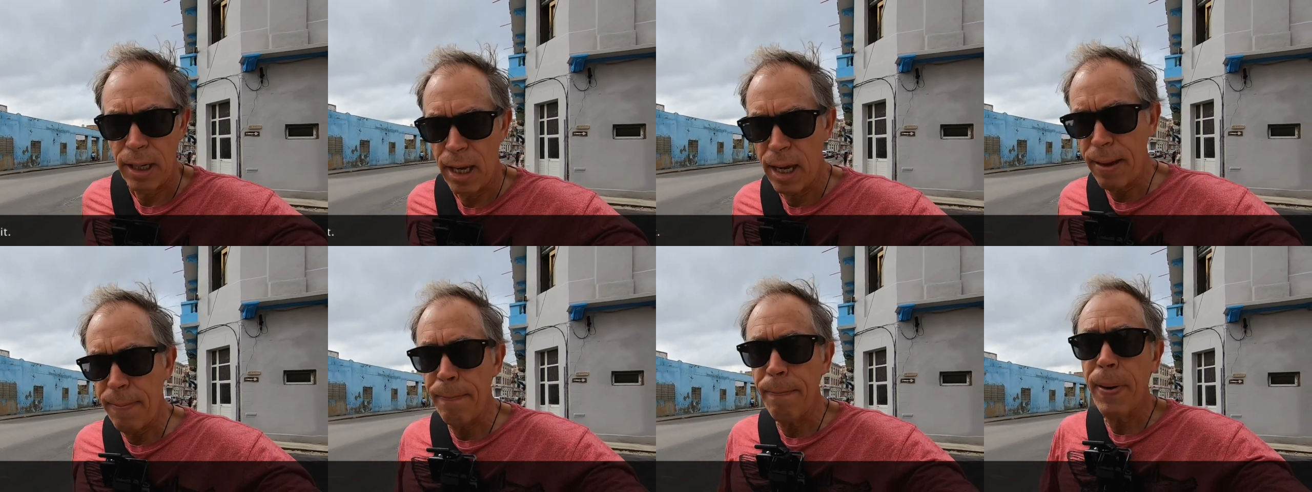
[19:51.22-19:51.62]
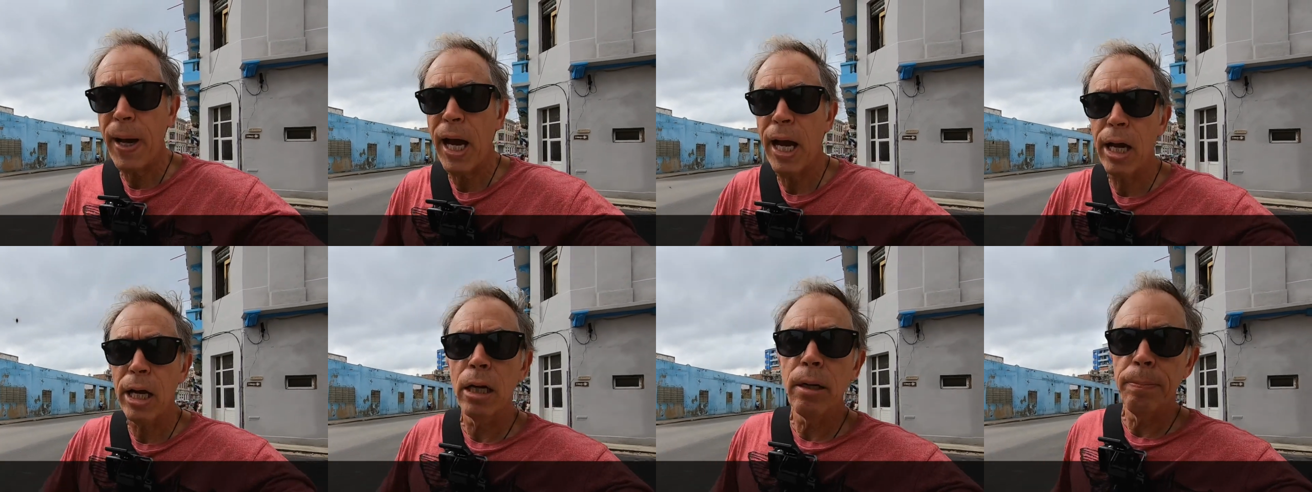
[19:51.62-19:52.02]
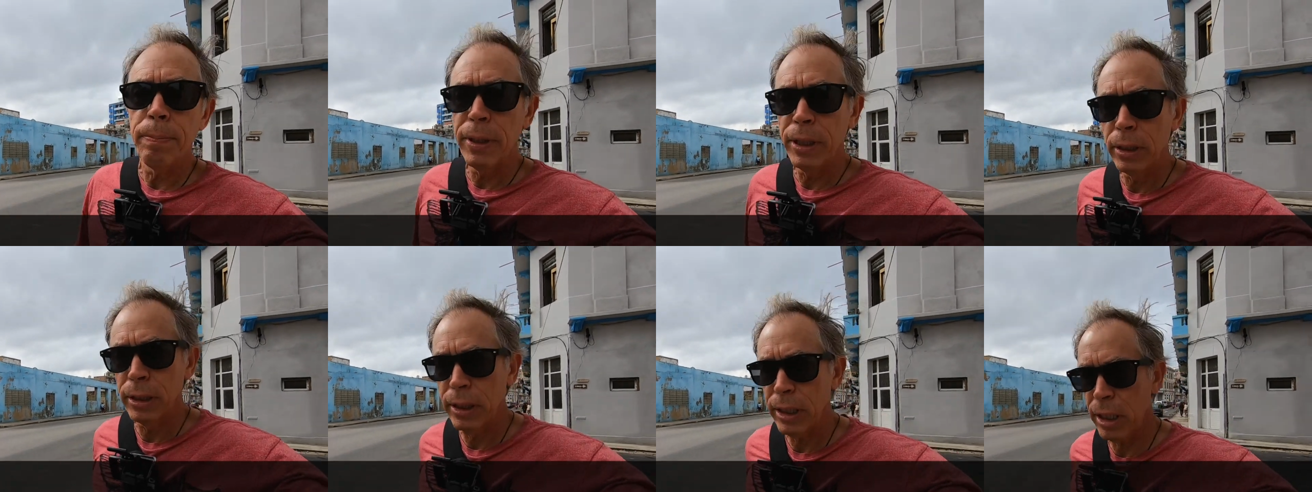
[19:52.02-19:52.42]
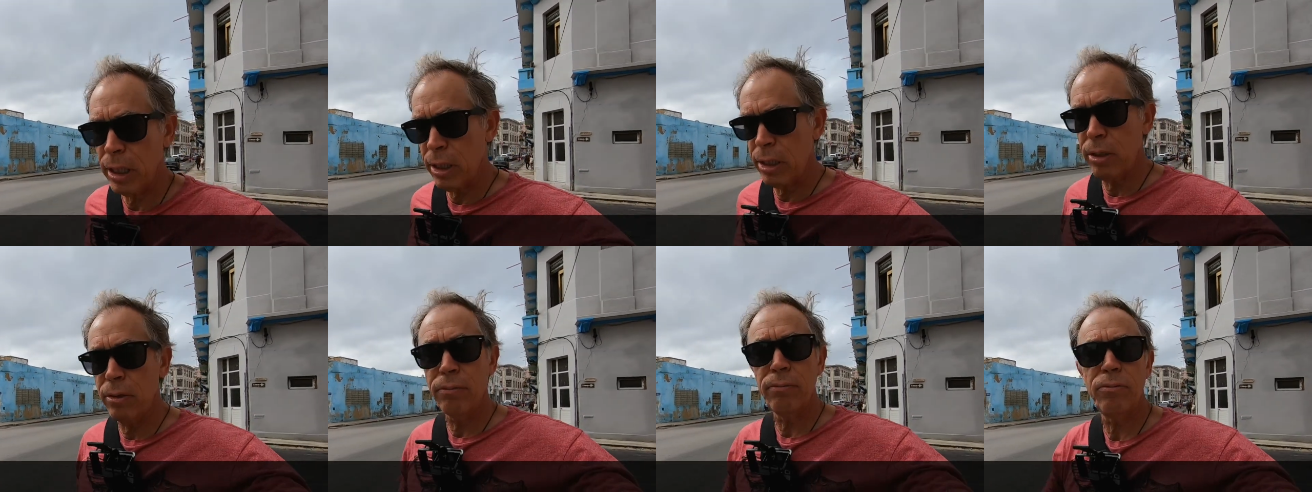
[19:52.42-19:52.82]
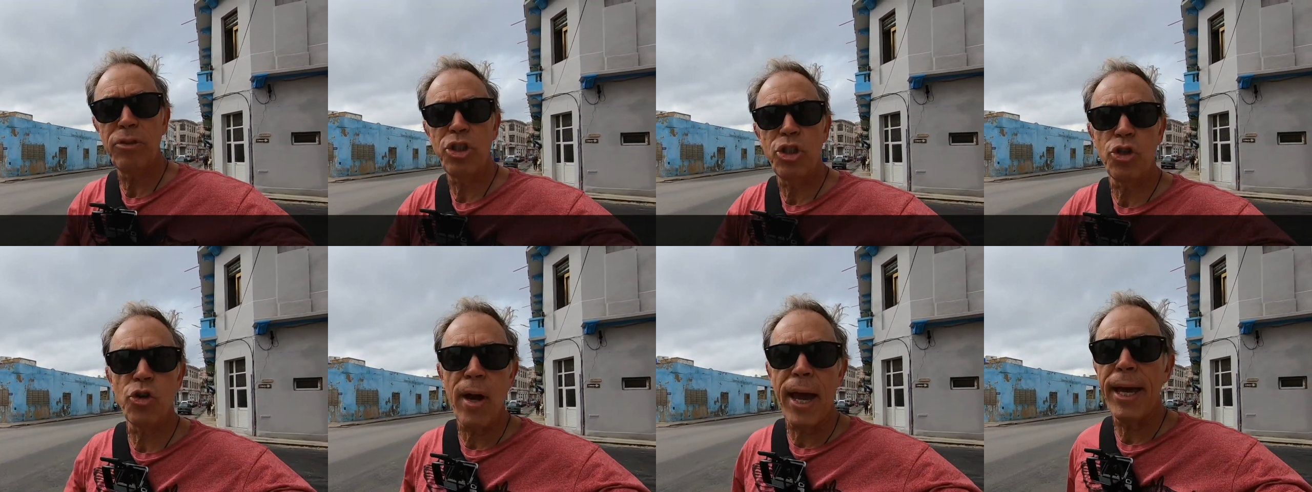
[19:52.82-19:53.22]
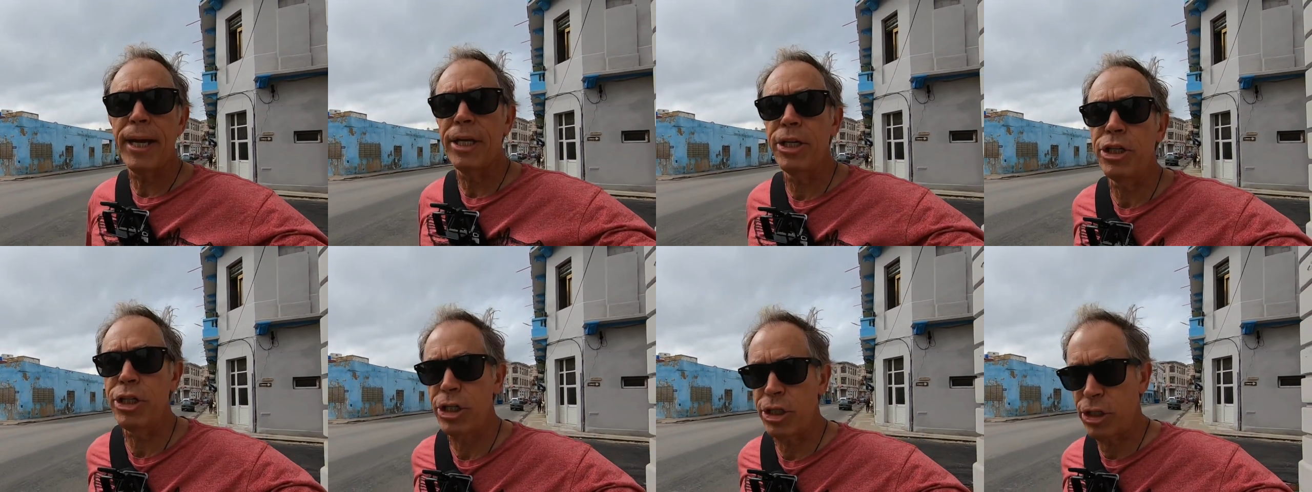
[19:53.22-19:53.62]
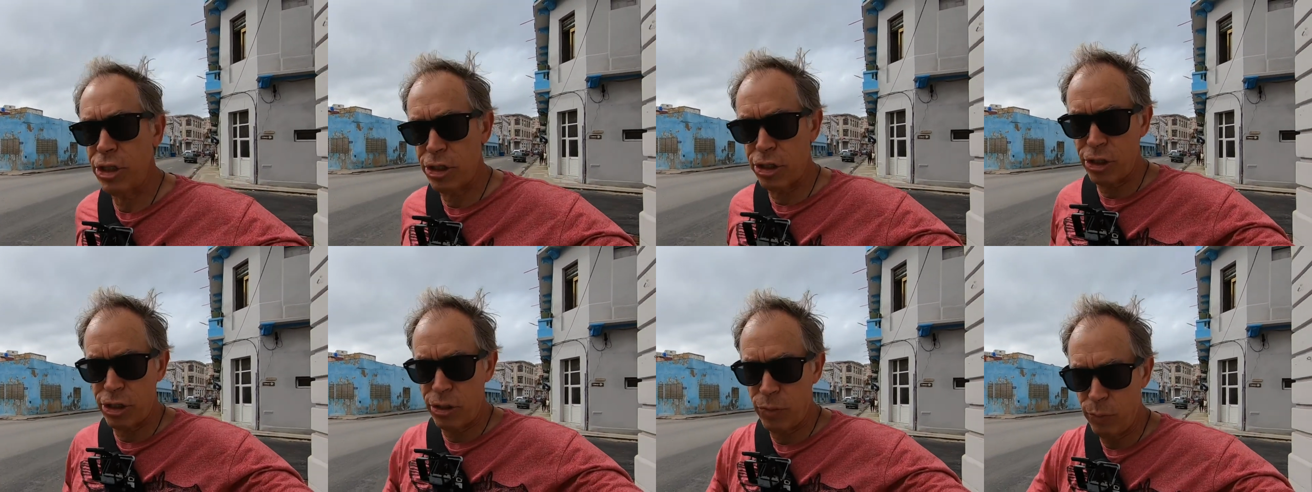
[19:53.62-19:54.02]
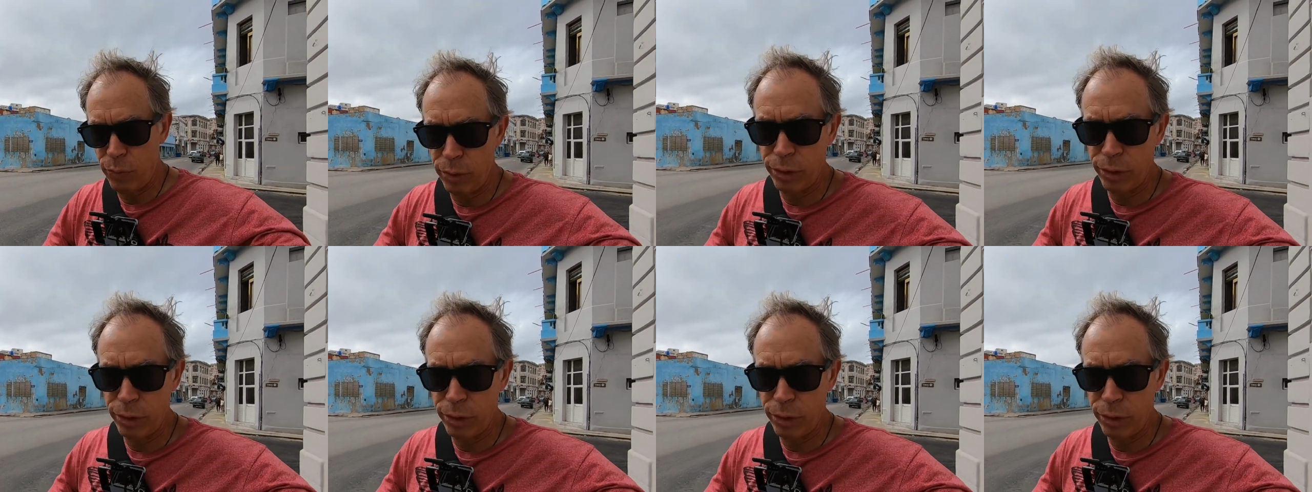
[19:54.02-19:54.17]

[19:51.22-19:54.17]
Empire building strategists